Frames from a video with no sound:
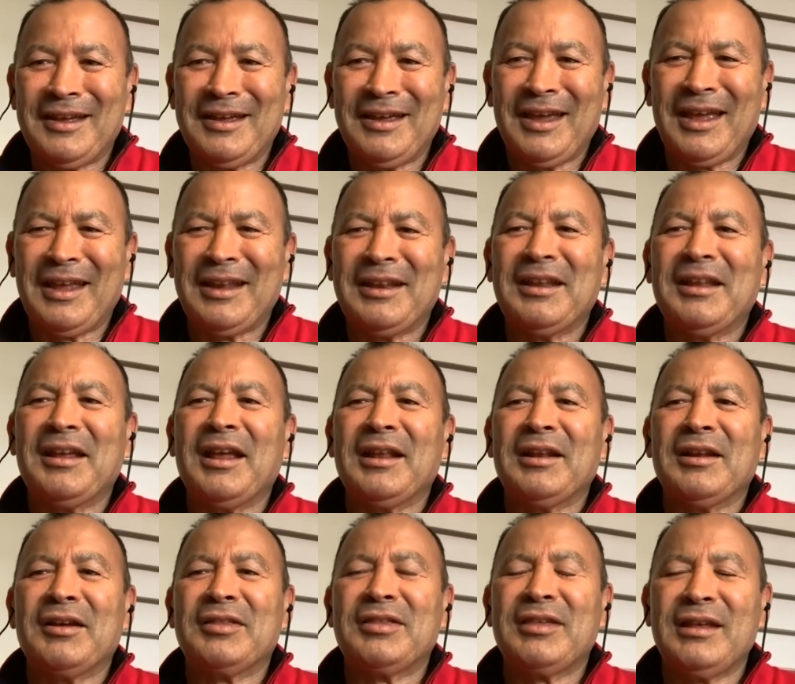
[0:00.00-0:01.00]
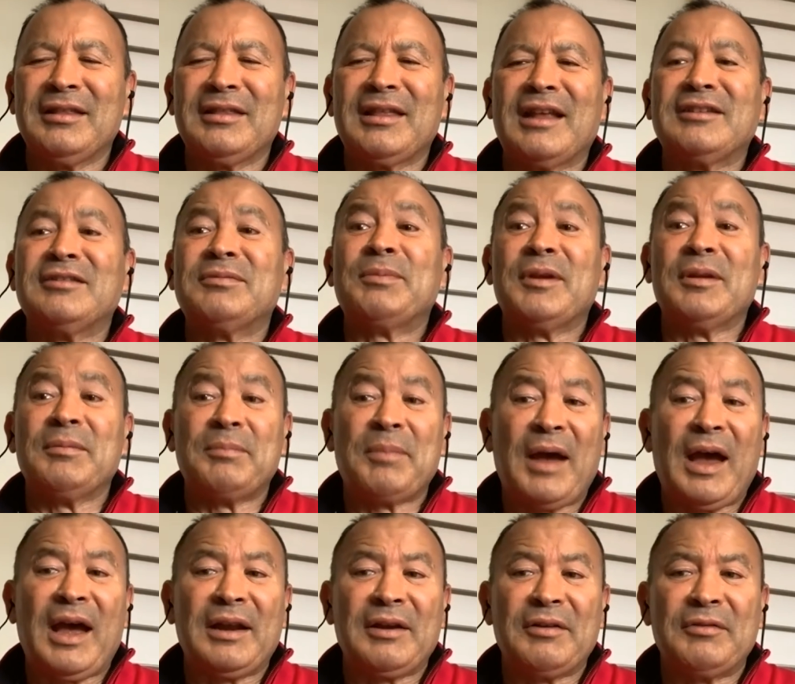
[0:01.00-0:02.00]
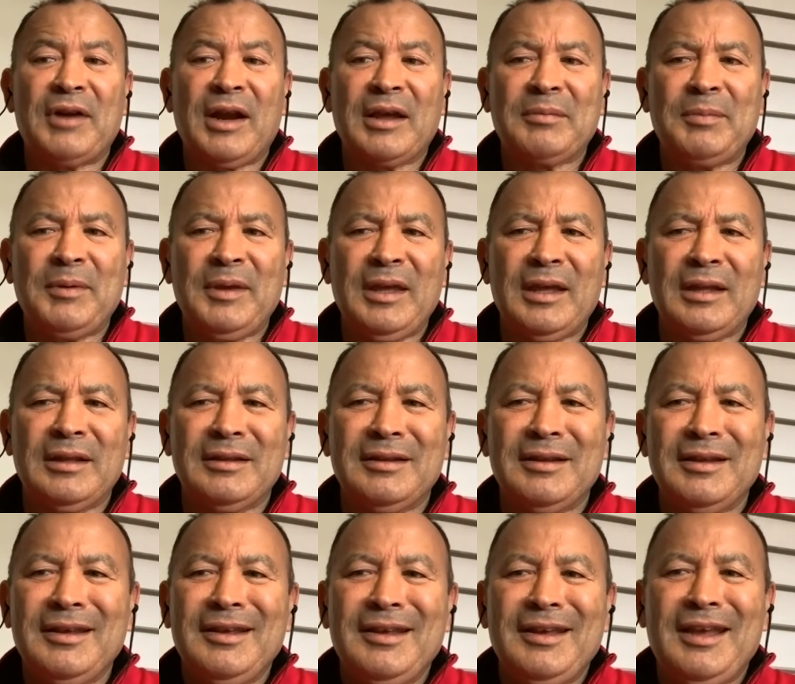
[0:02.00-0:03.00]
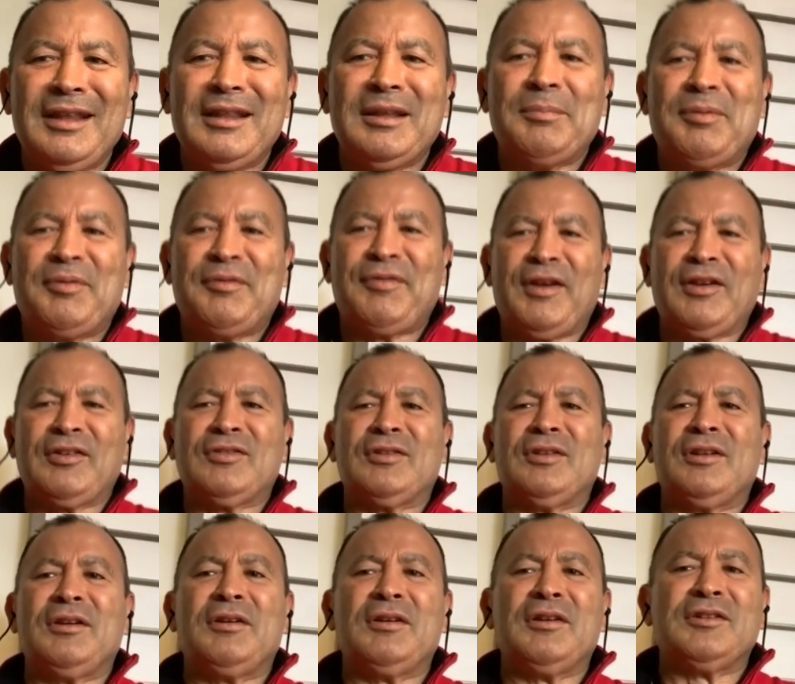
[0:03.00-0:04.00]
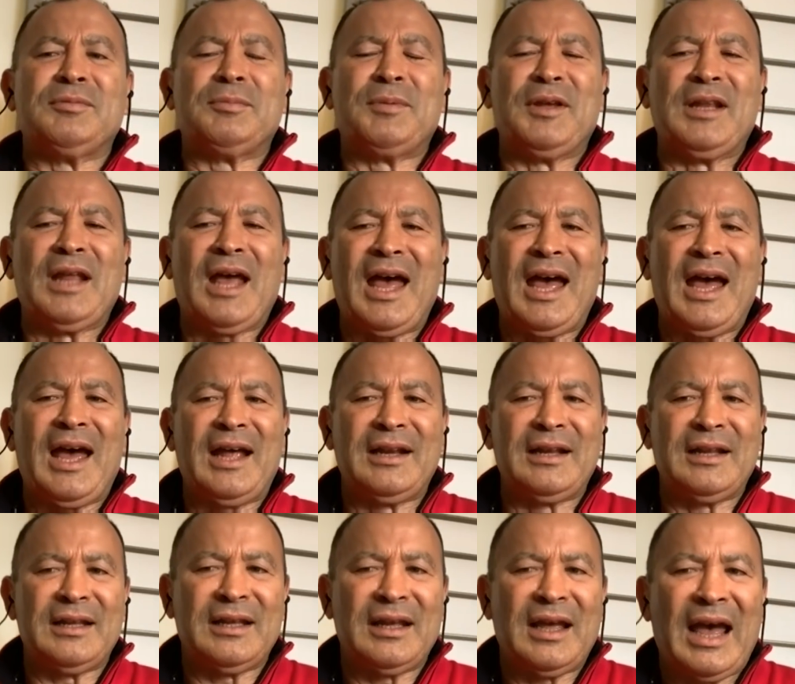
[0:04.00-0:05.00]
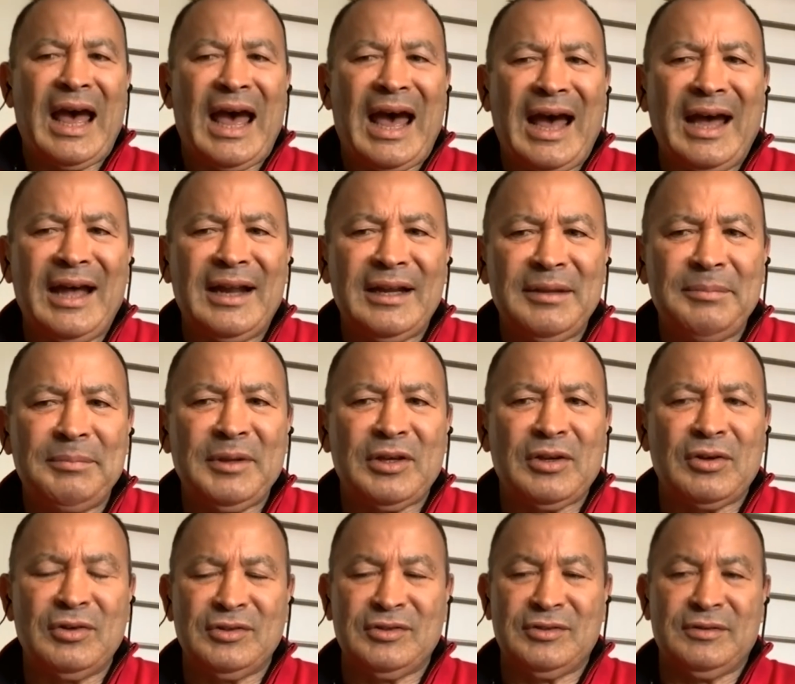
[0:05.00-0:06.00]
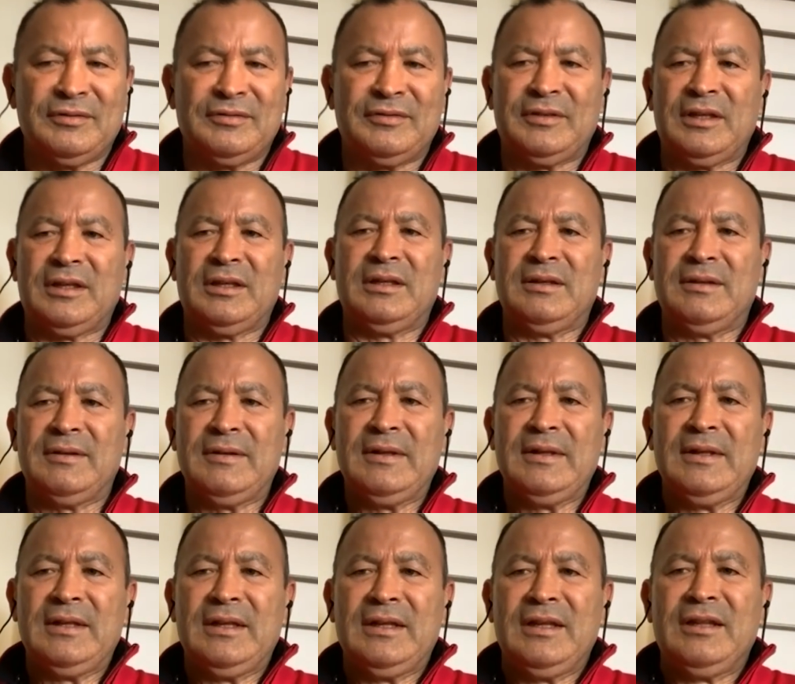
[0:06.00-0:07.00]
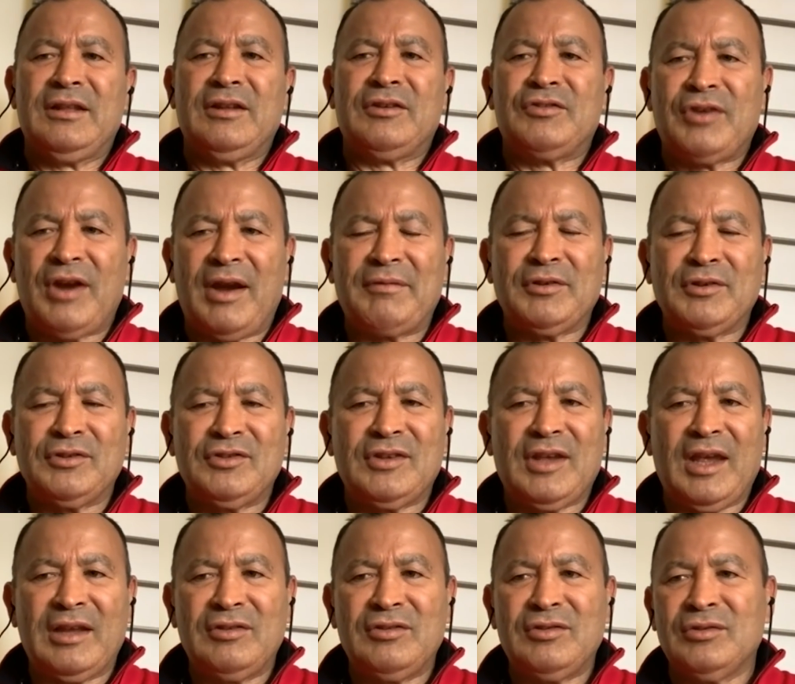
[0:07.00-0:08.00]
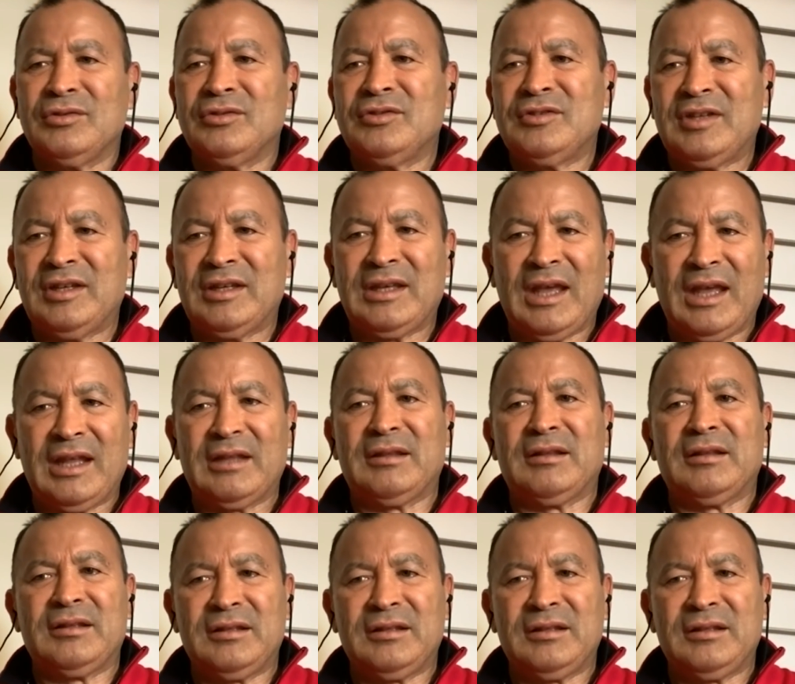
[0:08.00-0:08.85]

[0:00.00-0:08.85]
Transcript: And I think that's been part of rugby. And in the professional era, it's been harder because of the travel schedules to get